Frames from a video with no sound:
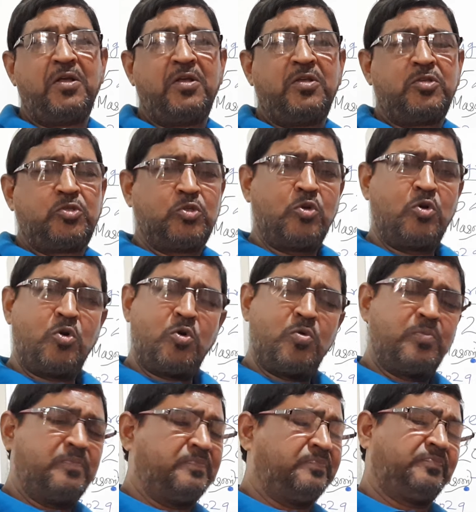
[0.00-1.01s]

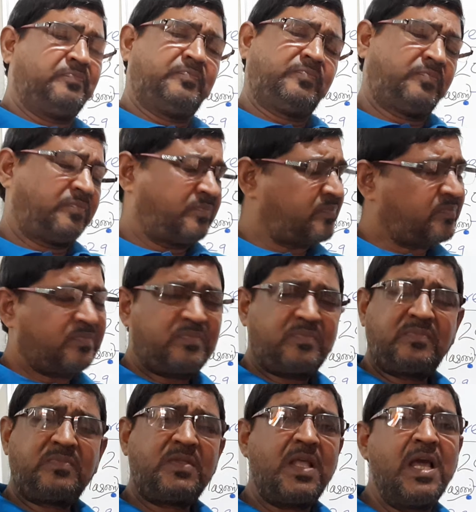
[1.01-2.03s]
So
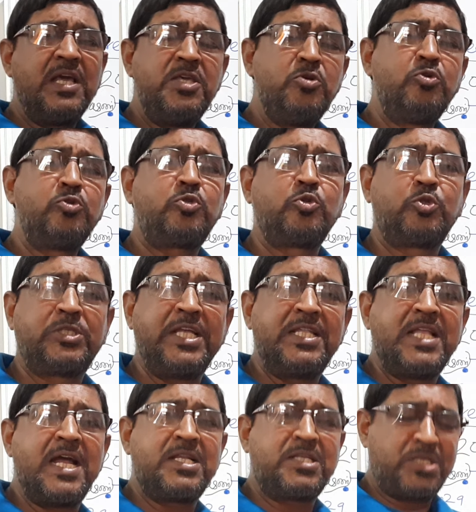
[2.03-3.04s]
I used to say
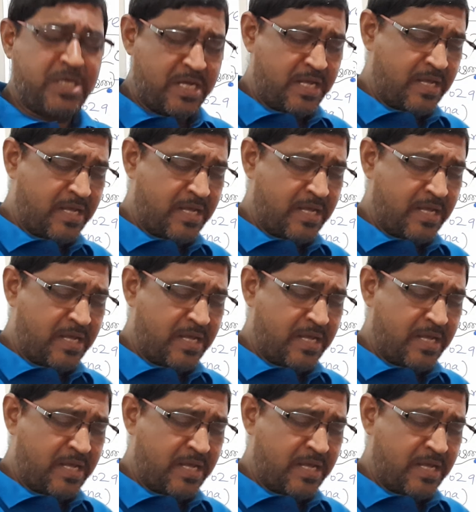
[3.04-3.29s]
that